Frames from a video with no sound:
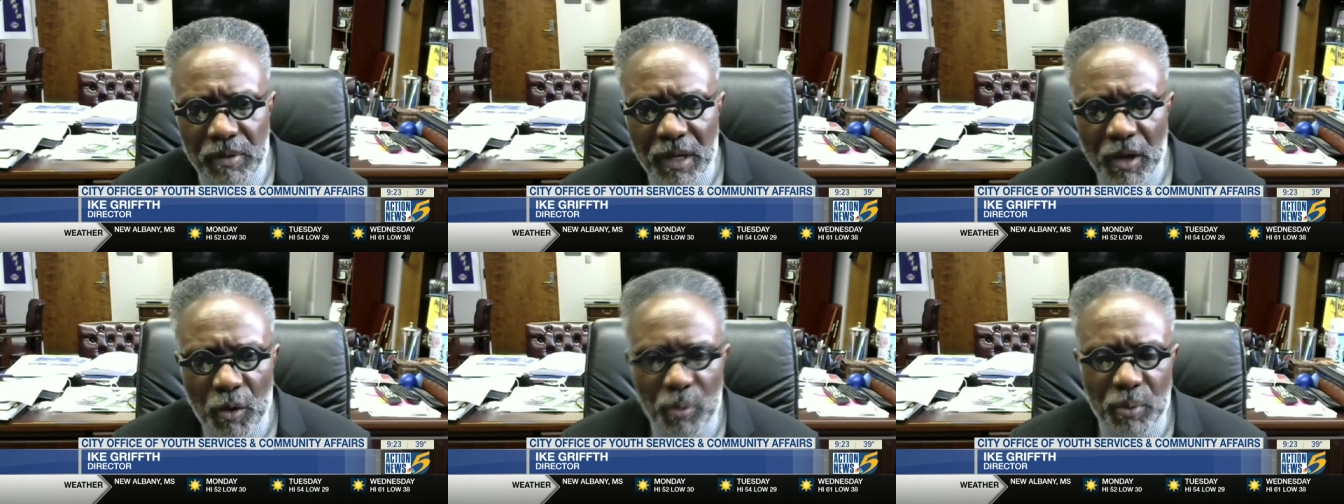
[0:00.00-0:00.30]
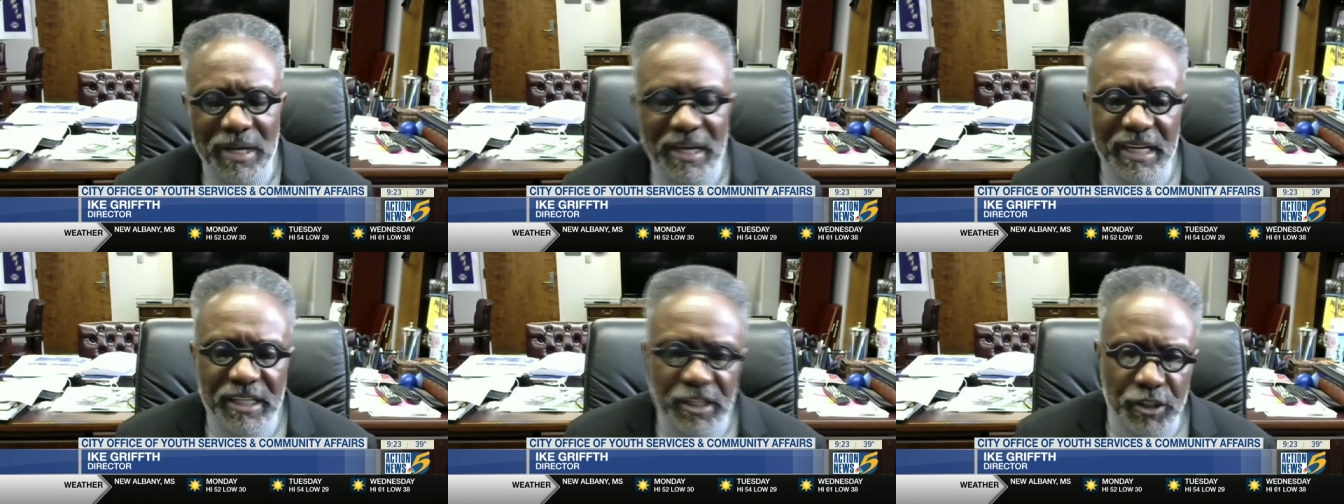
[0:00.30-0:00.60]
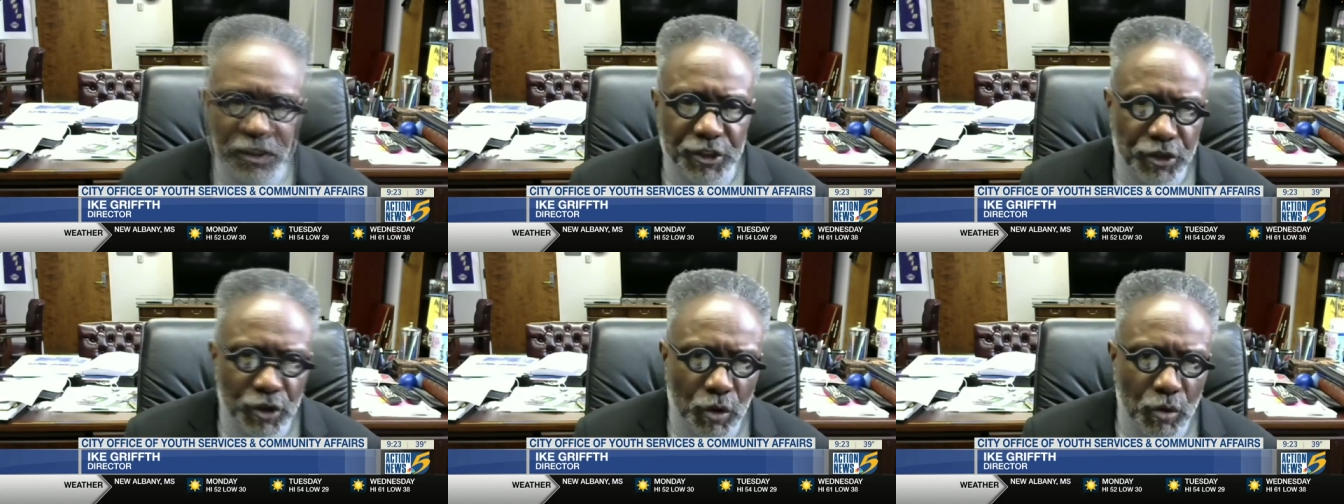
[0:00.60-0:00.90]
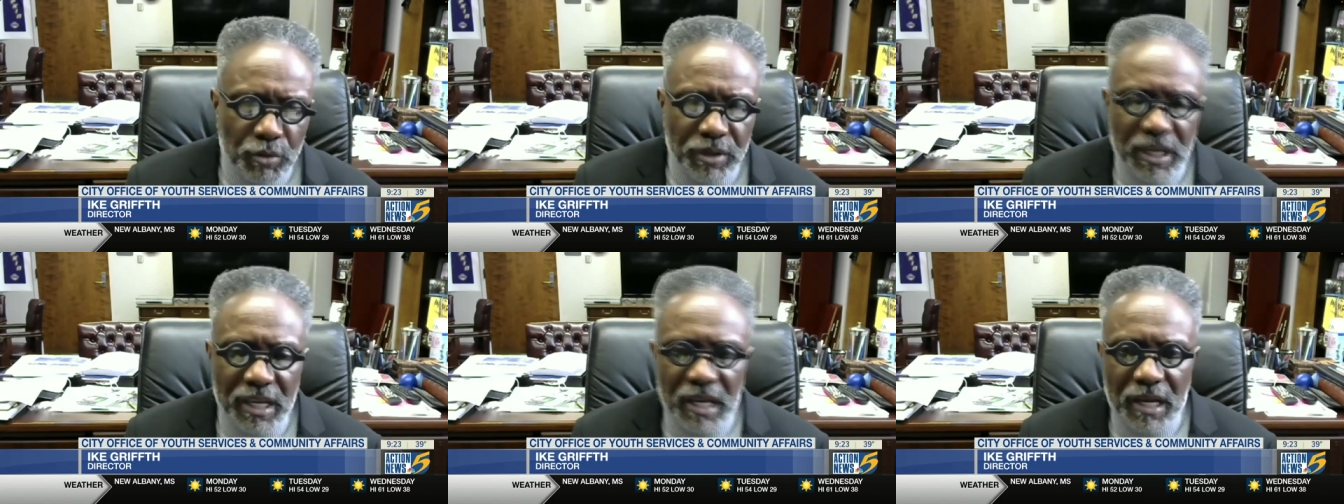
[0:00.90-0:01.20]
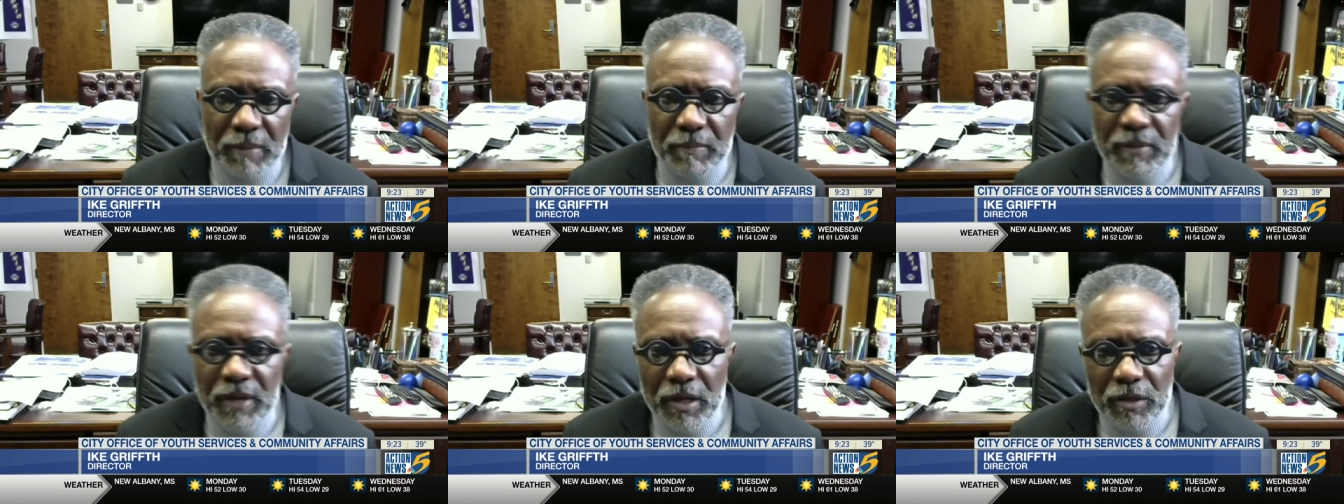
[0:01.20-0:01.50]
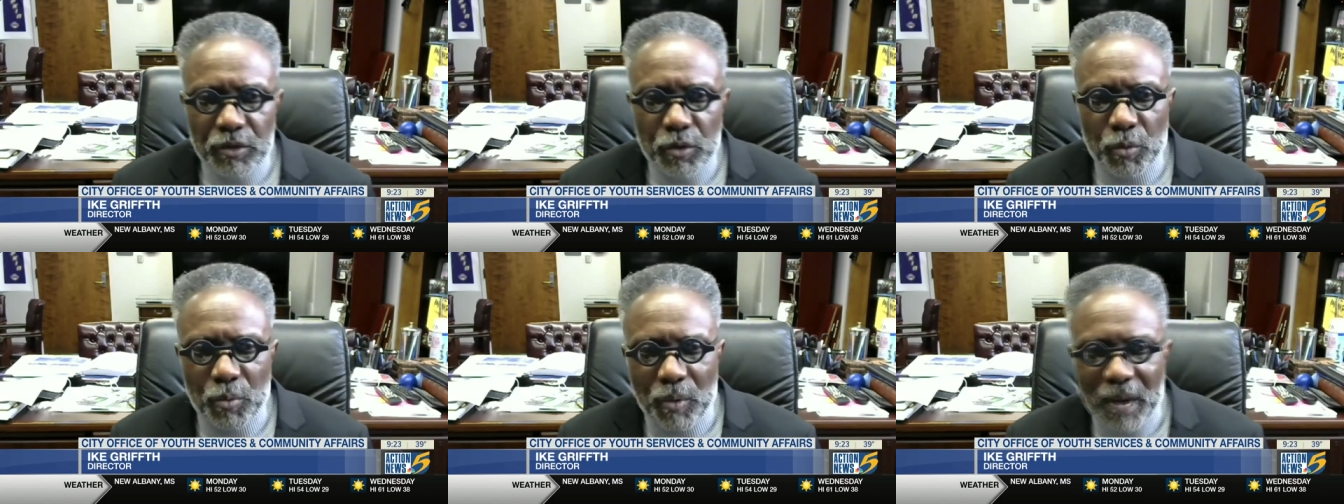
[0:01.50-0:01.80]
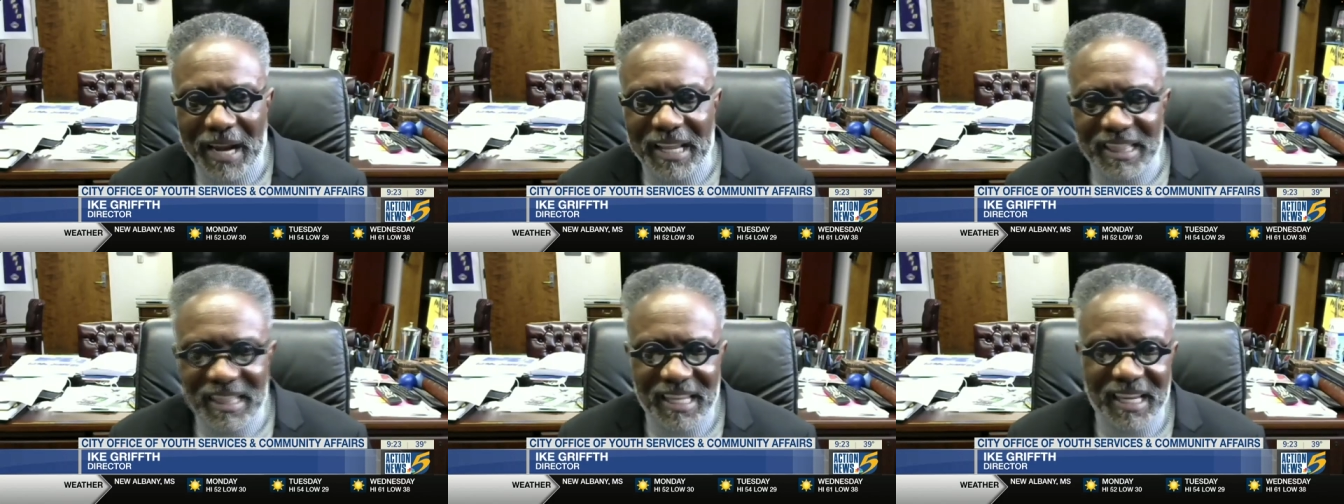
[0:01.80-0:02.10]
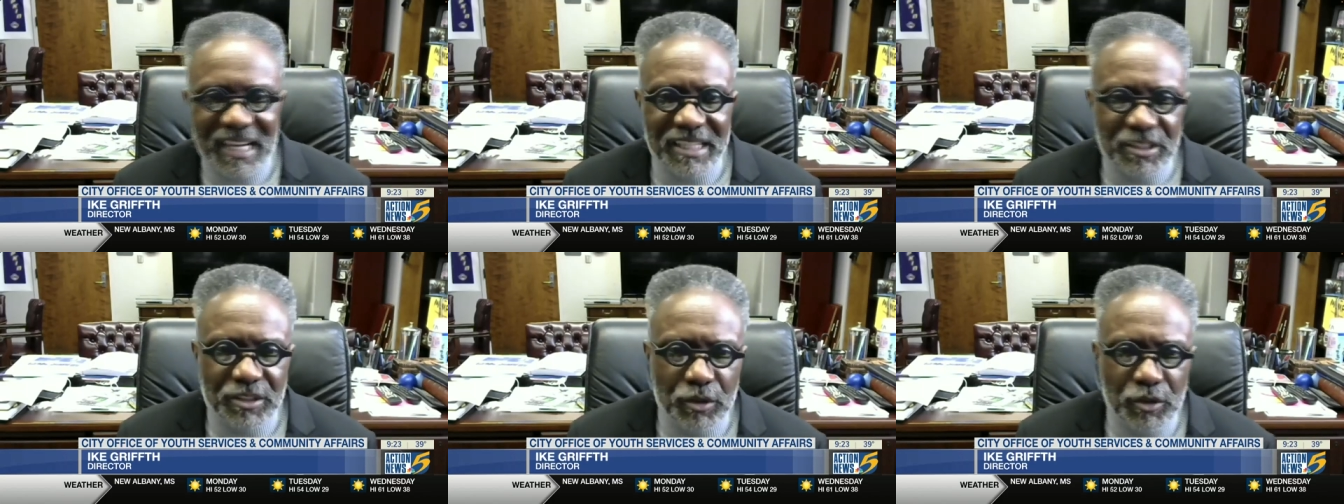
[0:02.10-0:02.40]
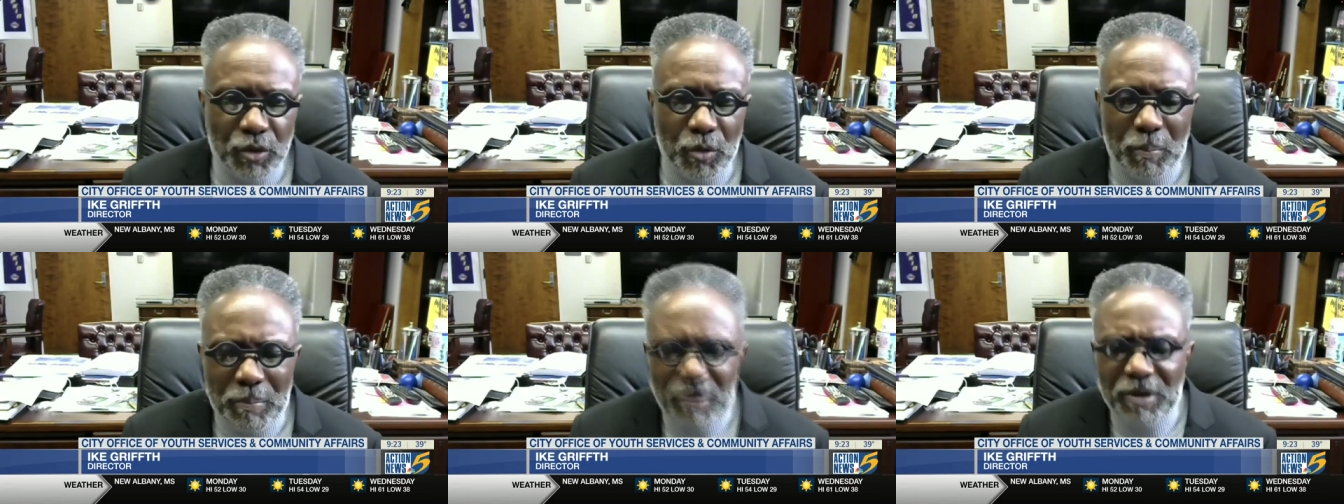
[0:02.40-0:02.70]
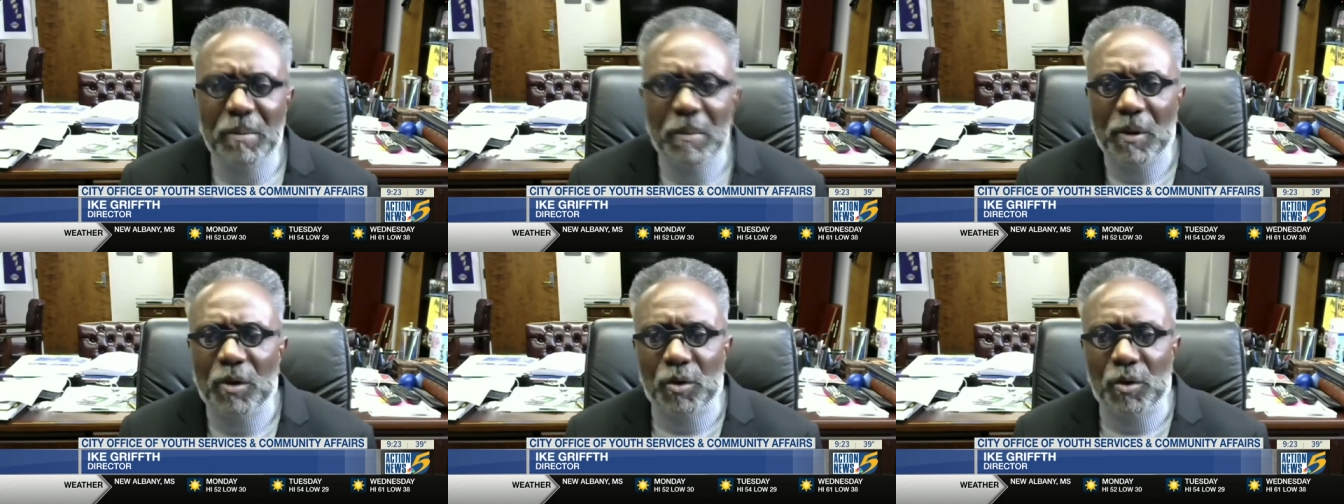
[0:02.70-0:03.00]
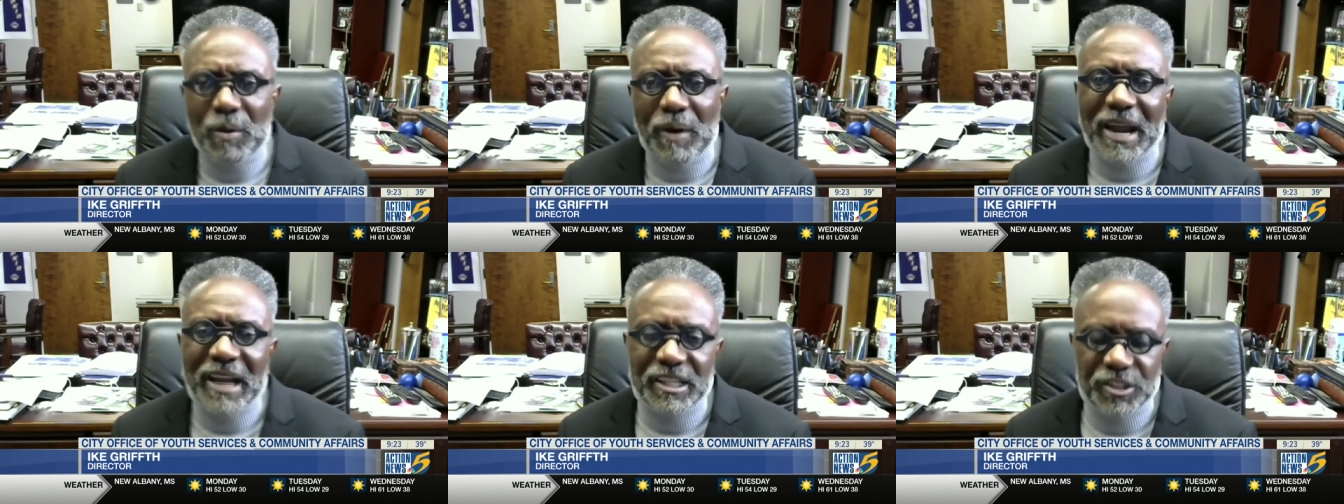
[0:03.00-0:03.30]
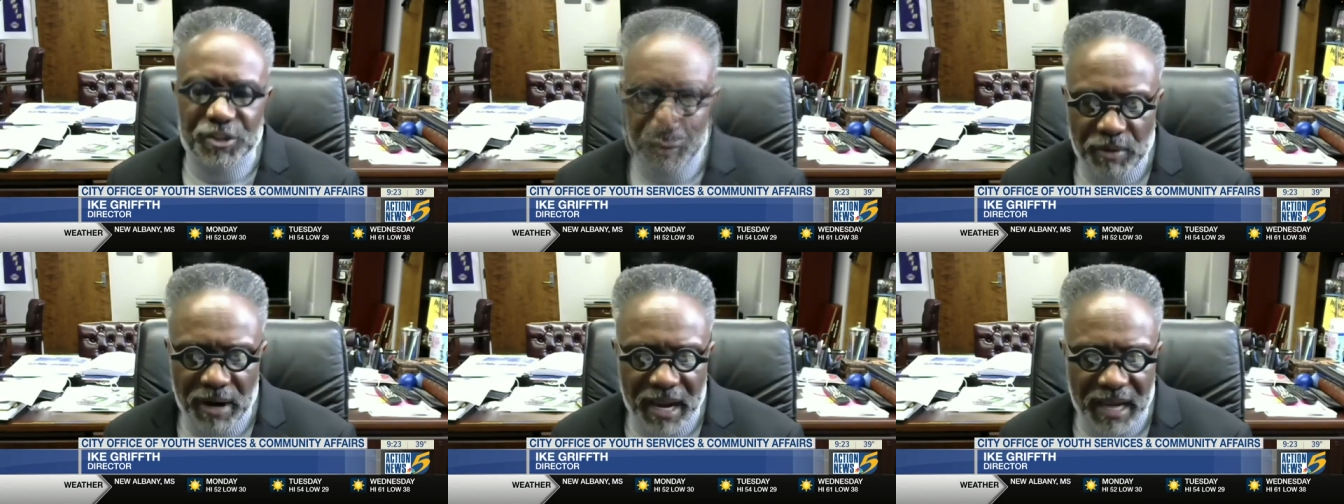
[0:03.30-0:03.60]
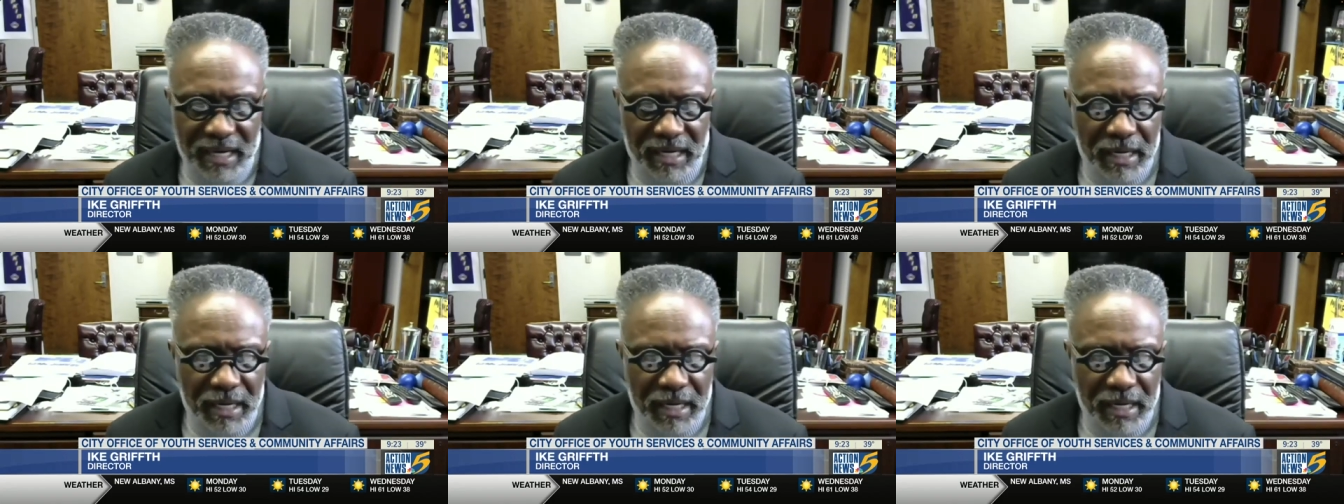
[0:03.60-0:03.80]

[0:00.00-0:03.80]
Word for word: We need to show them the right things to do, put them on the right track,